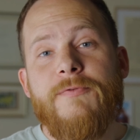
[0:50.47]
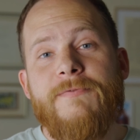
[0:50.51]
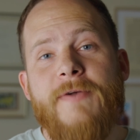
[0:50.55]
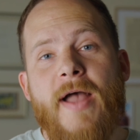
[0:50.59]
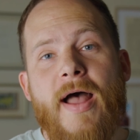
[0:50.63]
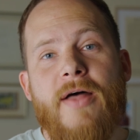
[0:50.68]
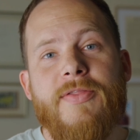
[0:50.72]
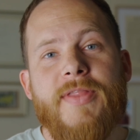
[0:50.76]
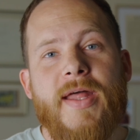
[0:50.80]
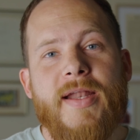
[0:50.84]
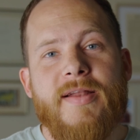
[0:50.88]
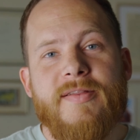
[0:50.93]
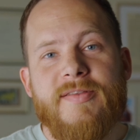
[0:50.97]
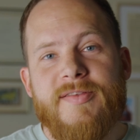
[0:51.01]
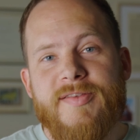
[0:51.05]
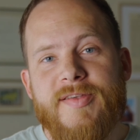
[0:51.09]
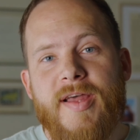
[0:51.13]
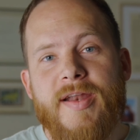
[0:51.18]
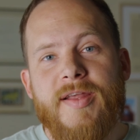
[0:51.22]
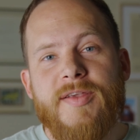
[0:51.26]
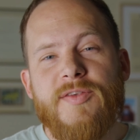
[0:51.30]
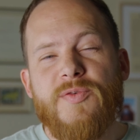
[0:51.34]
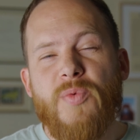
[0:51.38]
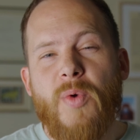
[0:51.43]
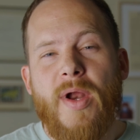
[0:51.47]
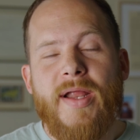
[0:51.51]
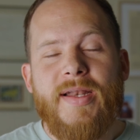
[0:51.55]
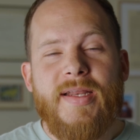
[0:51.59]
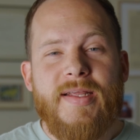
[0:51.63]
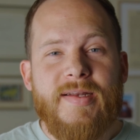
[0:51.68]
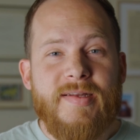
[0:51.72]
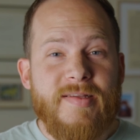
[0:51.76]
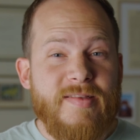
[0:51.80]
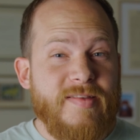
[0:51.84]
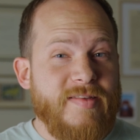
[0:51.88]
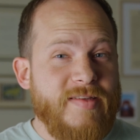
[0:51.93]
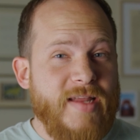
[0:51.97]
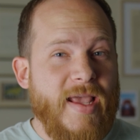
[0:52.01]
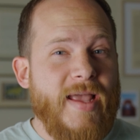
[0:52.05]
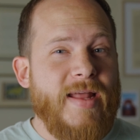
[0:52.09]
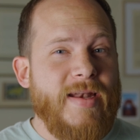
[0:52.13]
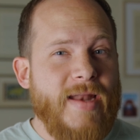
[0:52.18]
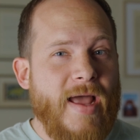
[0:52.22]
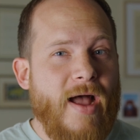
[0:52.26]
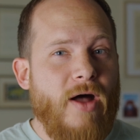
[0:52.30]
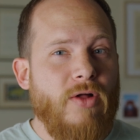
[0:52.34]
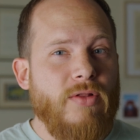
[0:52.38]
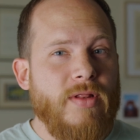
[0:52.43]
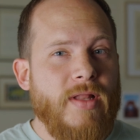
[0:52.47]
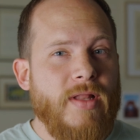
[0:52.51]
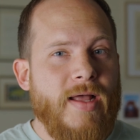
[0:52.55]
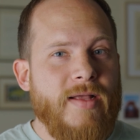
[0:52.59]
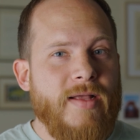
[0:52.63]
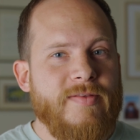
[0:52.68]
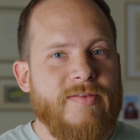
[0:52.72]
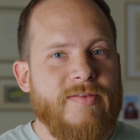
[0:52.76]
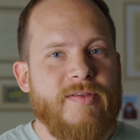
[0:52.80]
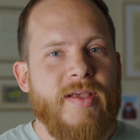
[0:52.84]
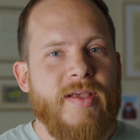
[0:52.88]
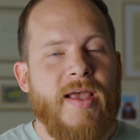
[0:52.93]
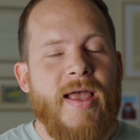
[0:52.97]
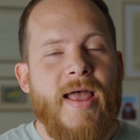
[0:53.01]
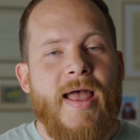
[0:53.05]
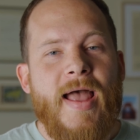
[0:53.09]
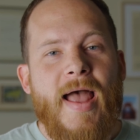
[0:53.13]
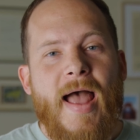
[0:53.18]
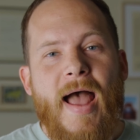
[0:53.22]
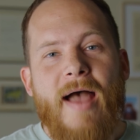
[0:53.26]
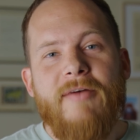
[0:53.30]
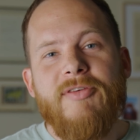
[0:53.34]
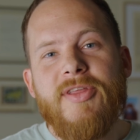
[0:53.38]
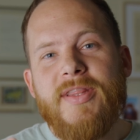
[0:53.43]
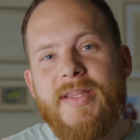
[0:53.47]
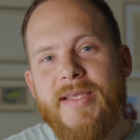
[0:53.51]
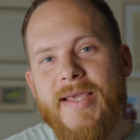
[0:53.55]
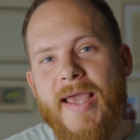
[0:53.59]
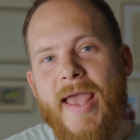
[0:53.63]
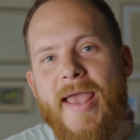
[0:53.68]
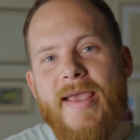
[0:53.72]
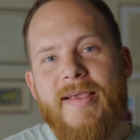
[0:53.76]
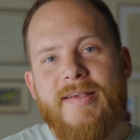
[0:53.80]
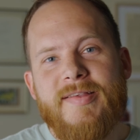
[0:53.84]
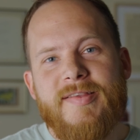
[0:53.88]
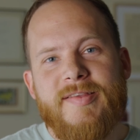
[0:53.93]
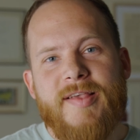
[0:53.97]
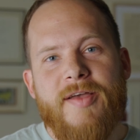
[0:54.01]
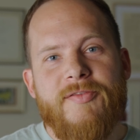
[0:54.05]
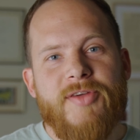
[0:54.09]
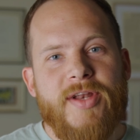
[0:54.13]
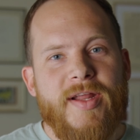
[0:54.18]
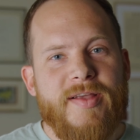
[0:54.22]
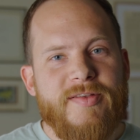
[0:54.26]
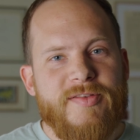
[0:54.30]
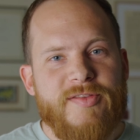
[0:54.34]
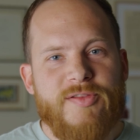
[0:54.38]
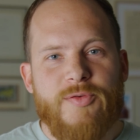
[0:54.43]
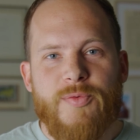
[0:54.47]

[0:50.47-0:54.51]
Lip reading: found that in settings where I need to stand out less, having the a7S